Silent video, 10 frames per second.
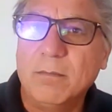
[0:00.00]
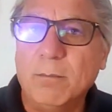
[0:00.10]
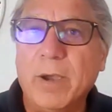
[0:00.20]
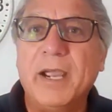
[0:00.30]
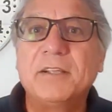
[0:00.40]

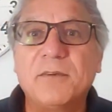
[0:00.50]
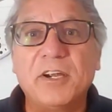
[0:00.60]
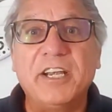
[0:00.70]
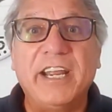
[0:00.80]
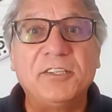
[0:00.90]
By its
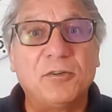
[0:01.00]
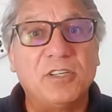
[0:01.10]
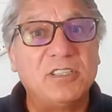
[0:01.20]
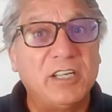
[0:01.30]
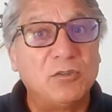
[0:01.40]
very nature,
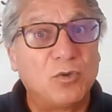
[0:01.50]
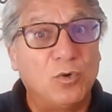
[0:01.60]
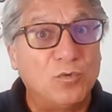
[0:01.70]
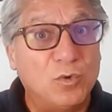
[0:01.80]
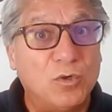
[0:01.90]
the sales
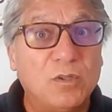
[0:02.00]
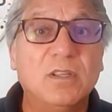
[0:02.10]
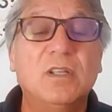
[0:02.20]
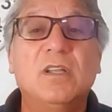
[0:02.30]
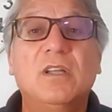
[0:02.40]
goal
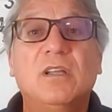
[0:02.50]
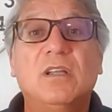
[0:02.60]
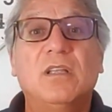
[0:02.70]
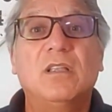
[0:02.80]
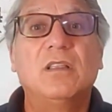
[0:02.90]
rule
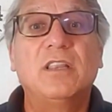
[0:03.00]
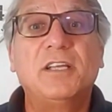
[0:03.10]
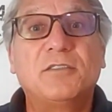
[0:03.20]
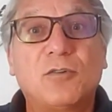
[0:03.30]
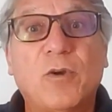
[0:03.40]

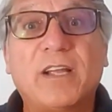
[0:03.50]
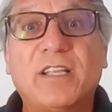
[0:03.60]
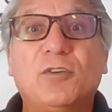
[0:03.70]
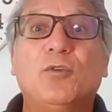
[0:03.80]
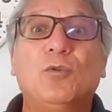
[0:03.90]
leads
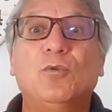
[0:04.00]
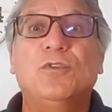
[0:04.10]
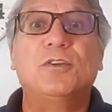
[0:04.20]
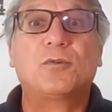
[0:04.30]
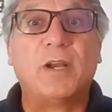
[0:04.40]
directly
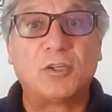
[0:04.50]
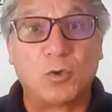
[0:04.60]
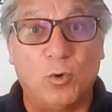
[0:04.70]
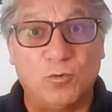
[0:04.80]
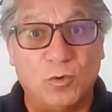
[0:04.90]
to the
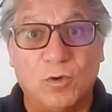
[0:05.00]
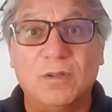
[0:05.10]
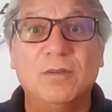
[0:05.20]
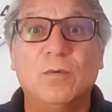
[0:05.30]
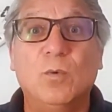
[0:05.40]
stretch goal rule,
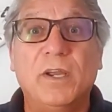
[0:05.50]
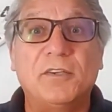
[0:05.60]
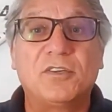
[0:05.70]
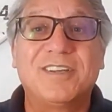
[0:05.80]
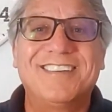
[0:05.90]

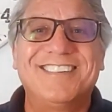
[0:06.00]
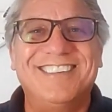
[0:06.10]
which